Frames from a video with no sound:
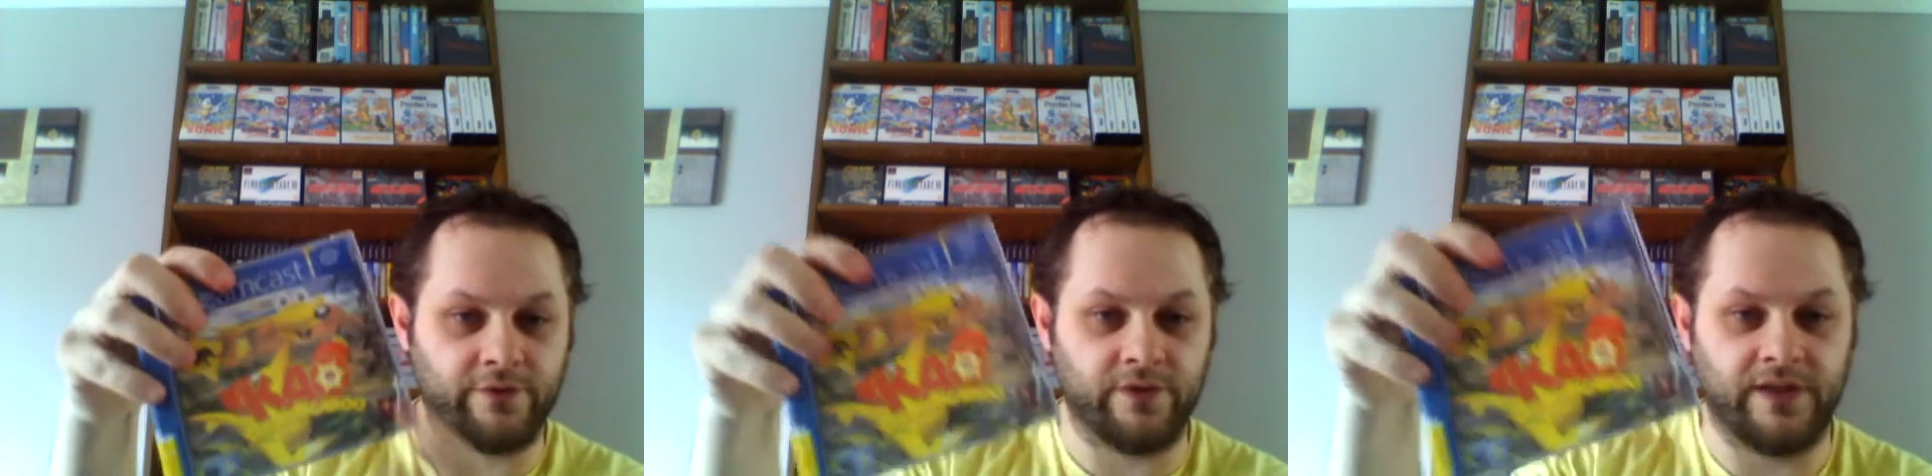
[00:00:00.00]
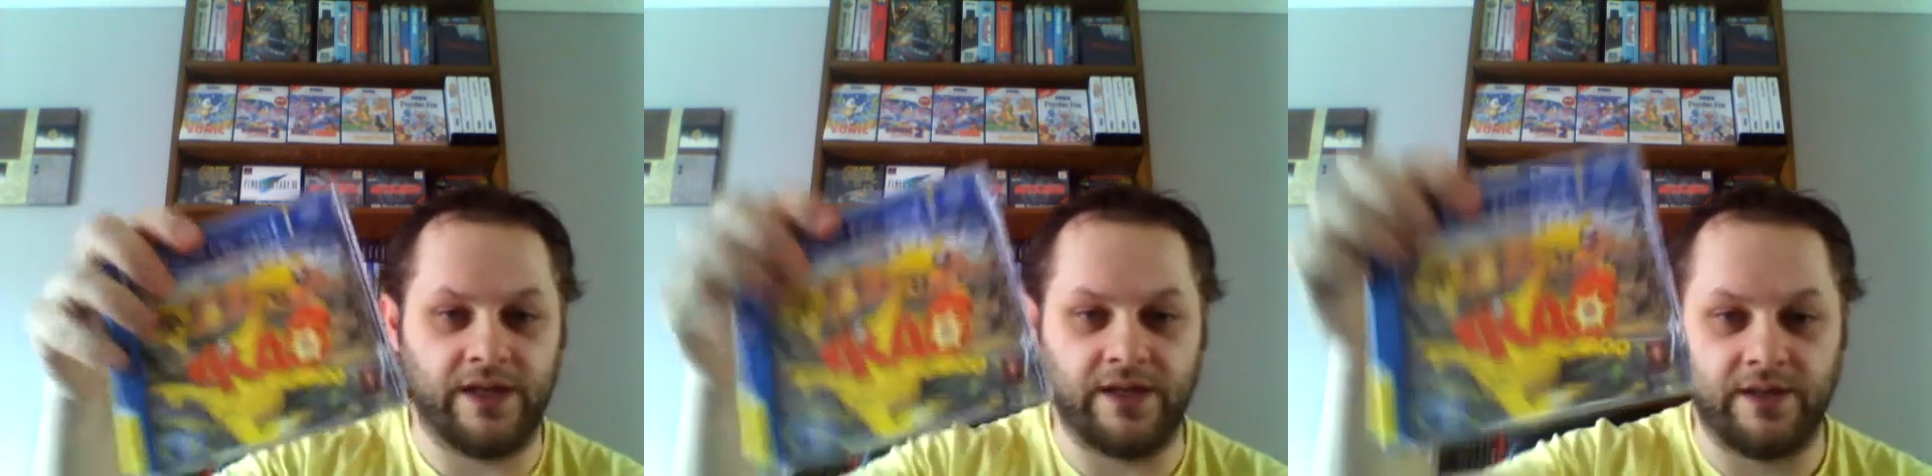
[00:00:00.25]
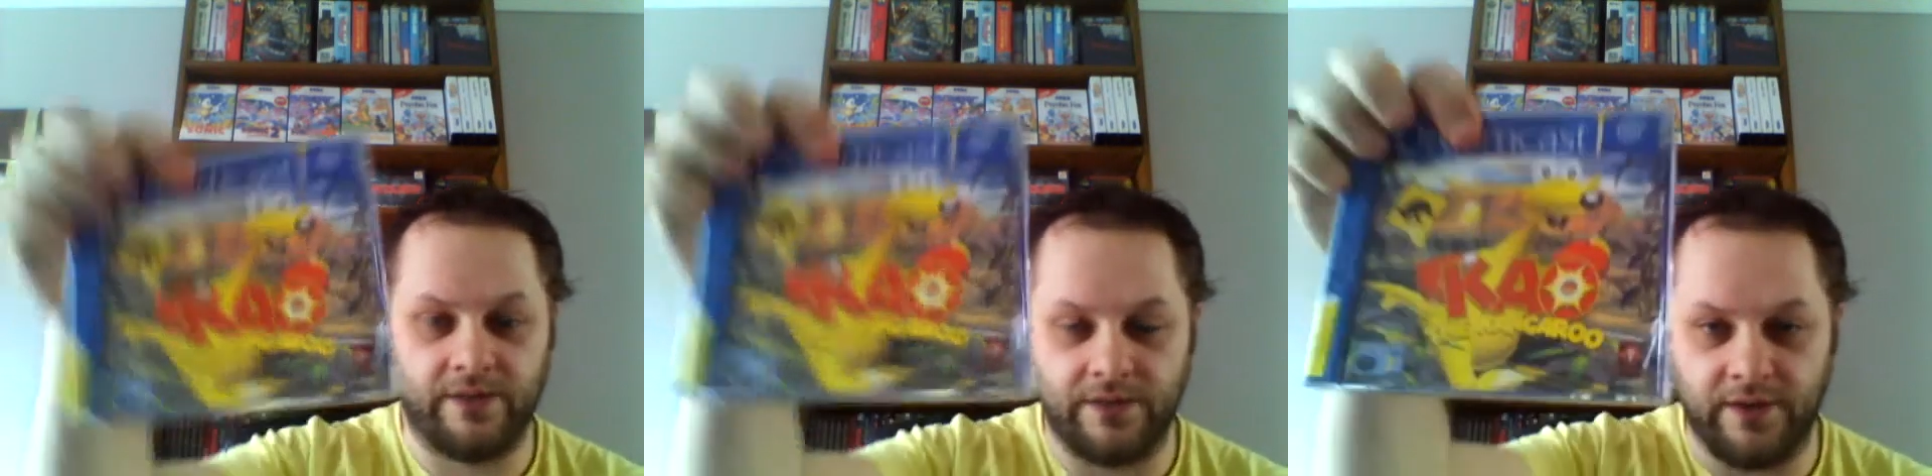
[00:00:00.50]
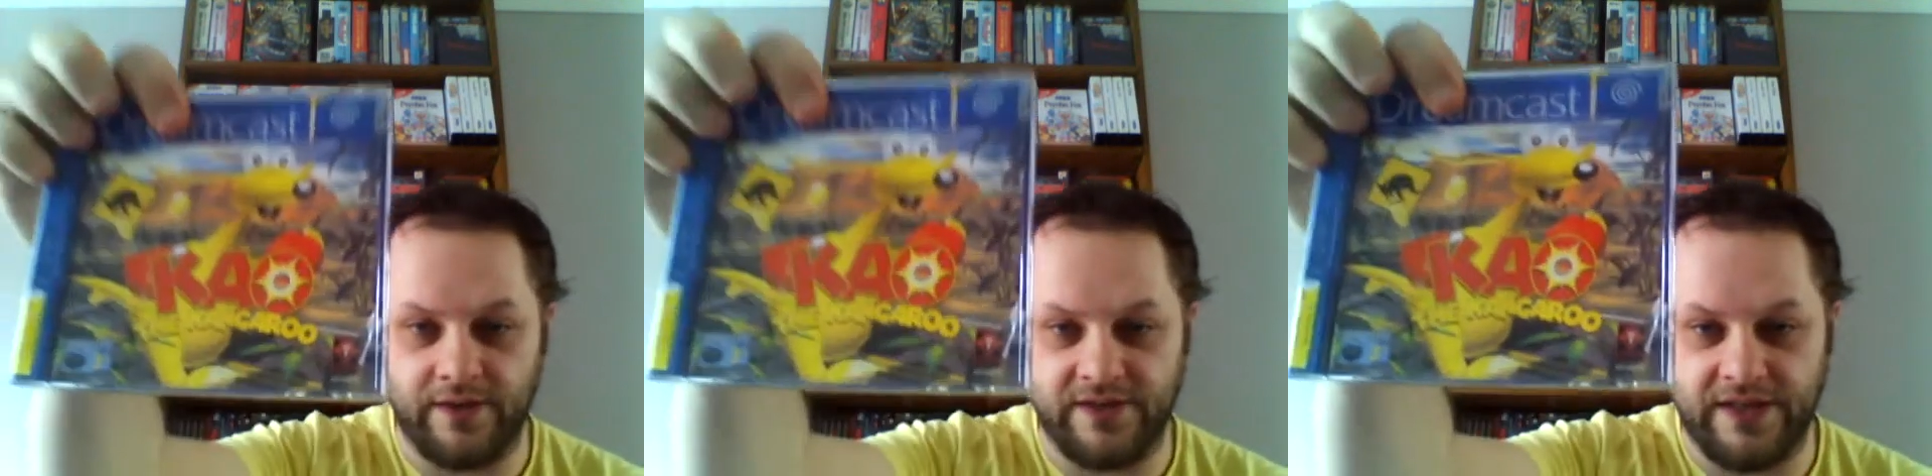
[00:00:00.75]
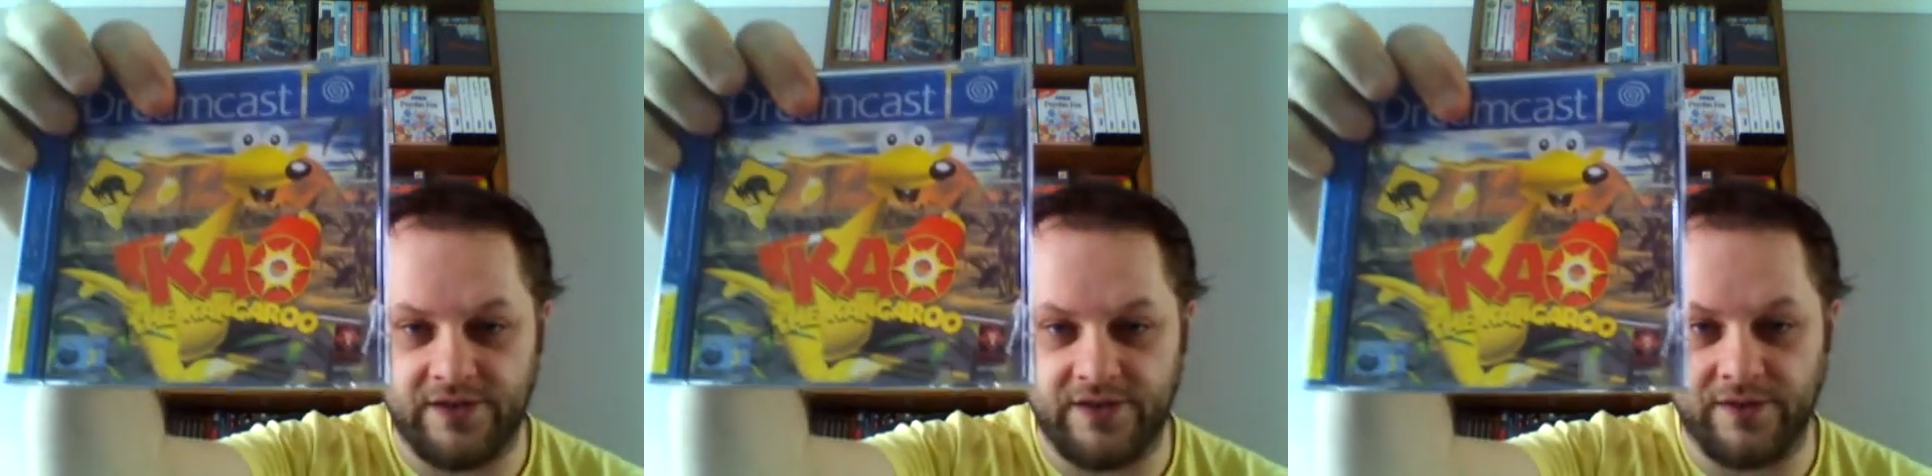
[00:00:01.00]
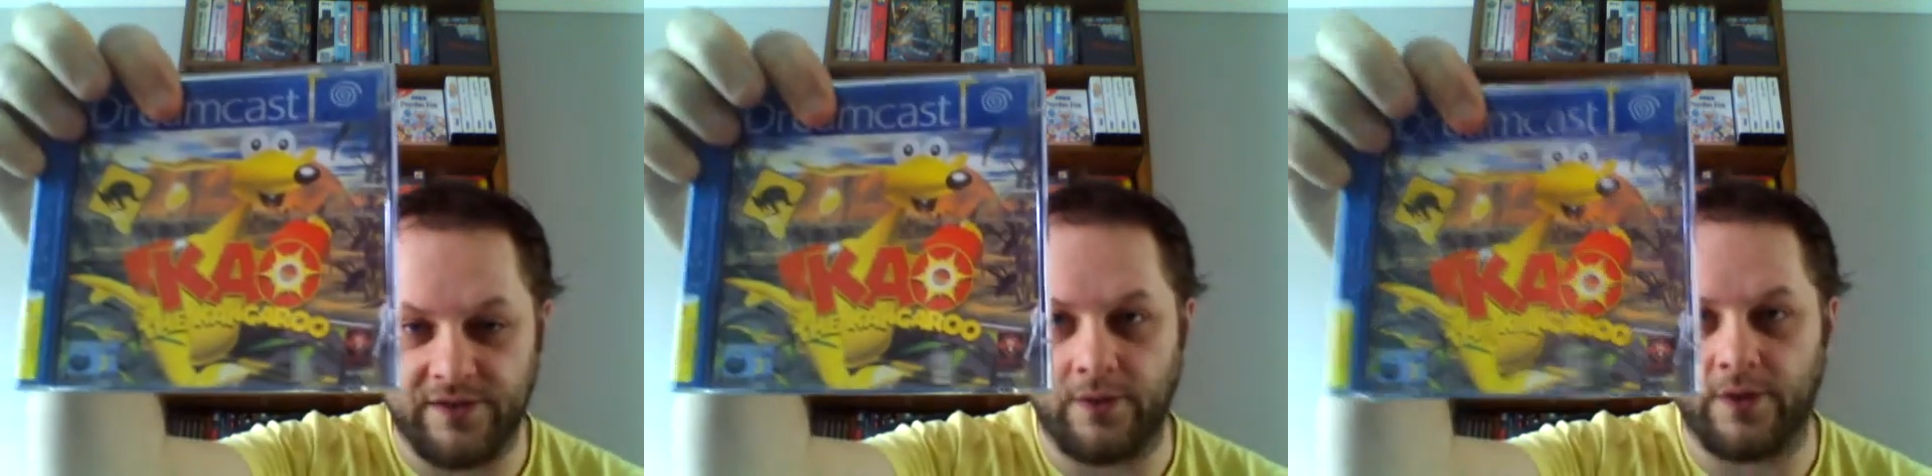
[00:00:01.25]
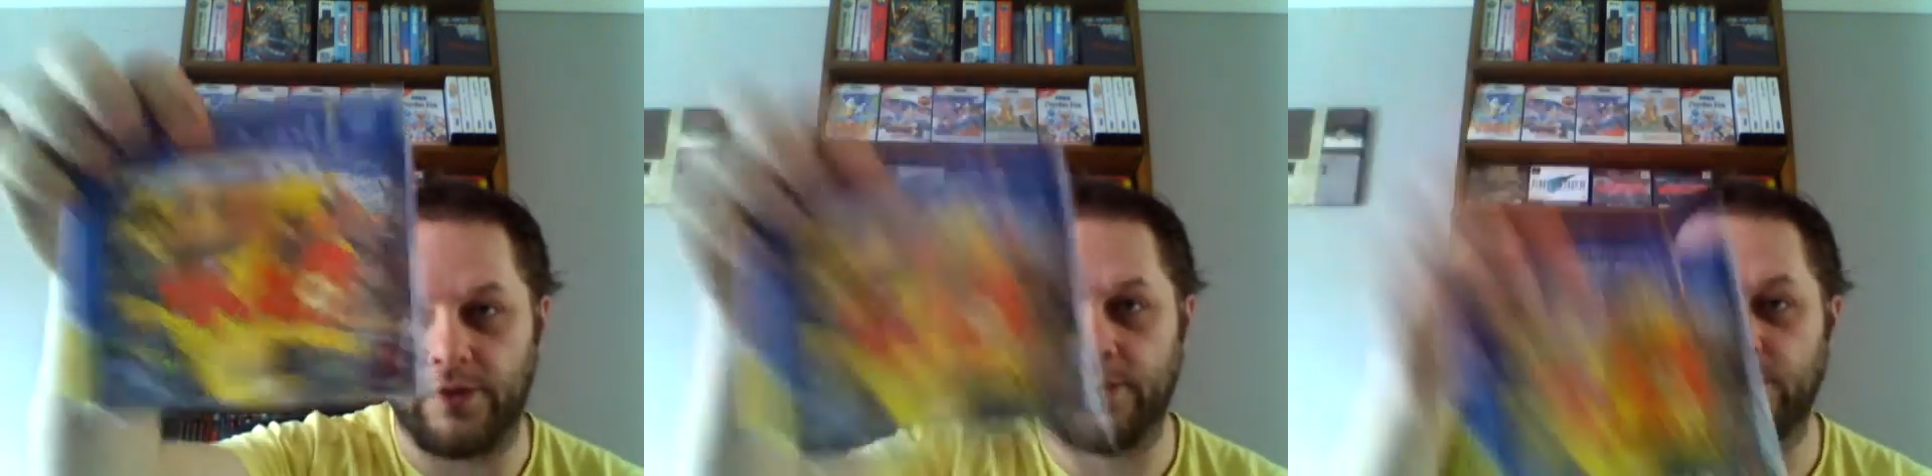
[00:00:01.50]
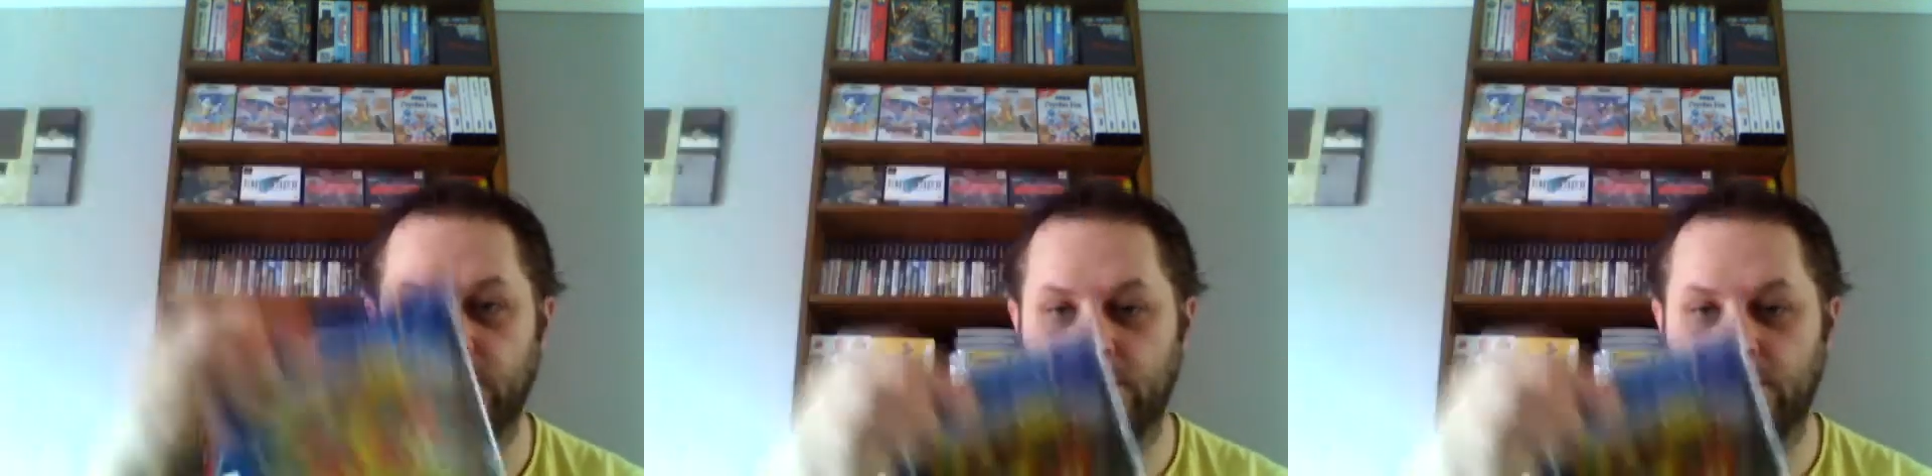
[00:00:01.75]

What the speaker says: front there. The Titus logo.